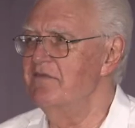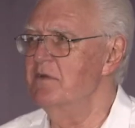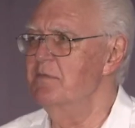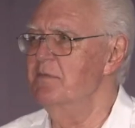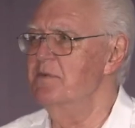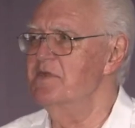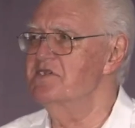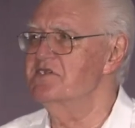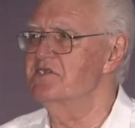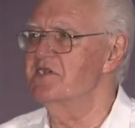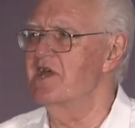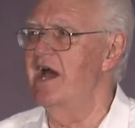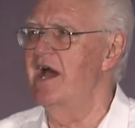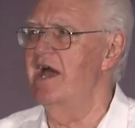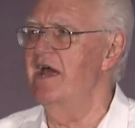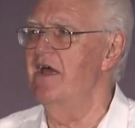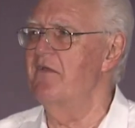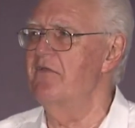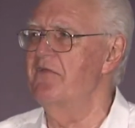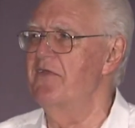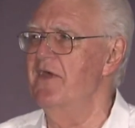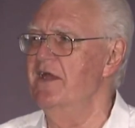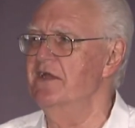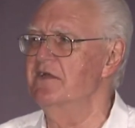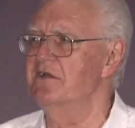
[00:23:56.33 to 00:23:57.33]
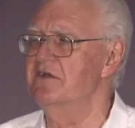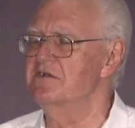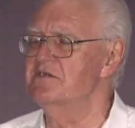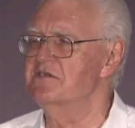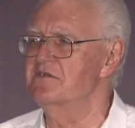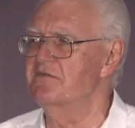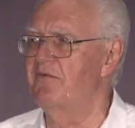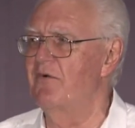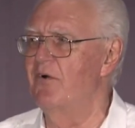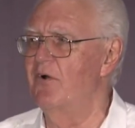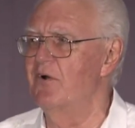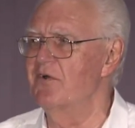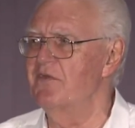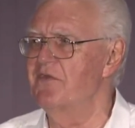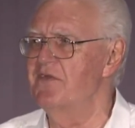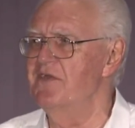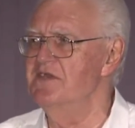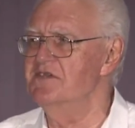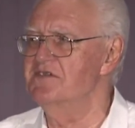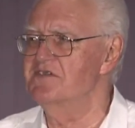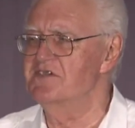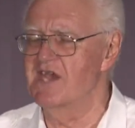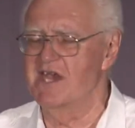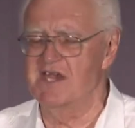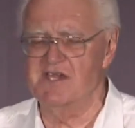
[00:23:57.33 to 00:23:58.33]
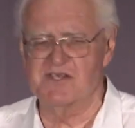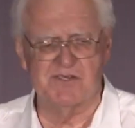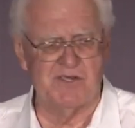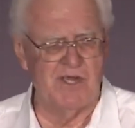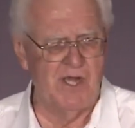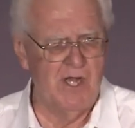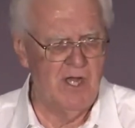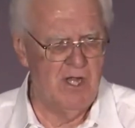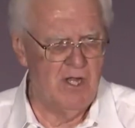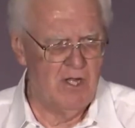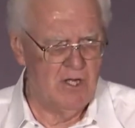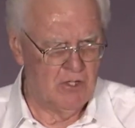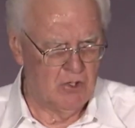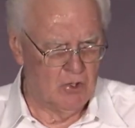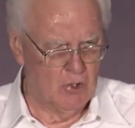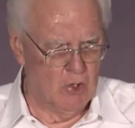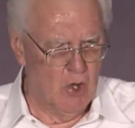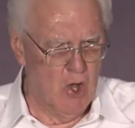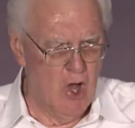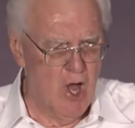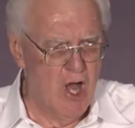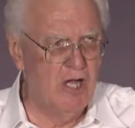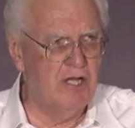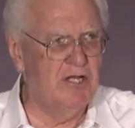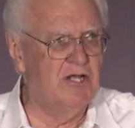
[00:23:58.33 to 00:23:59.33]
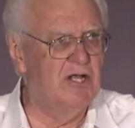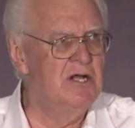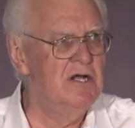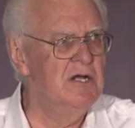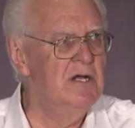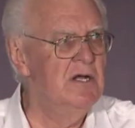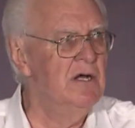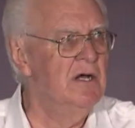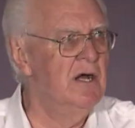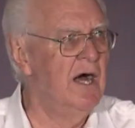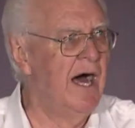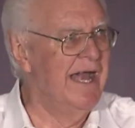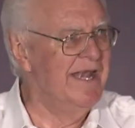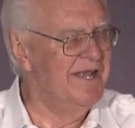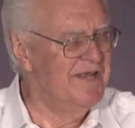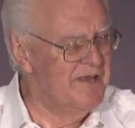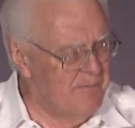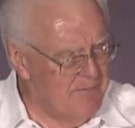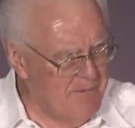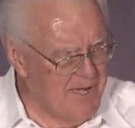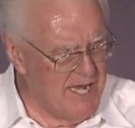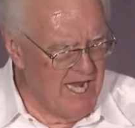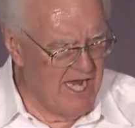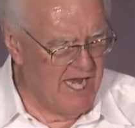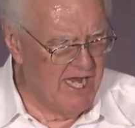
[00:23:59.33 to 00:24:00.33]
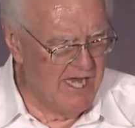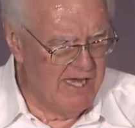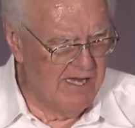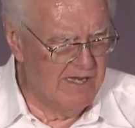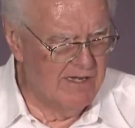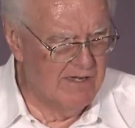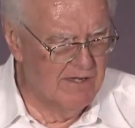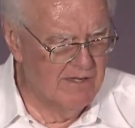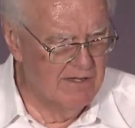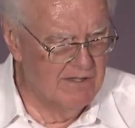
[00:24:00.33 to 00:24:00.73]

the Messiah thunders forth and says, Look unto me,